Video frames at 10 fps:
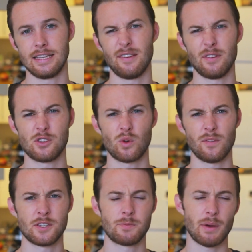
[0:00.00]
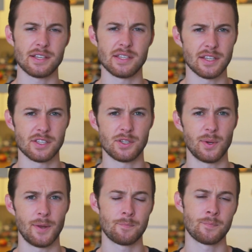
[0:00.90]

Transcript: give it sort of a spiciness to it.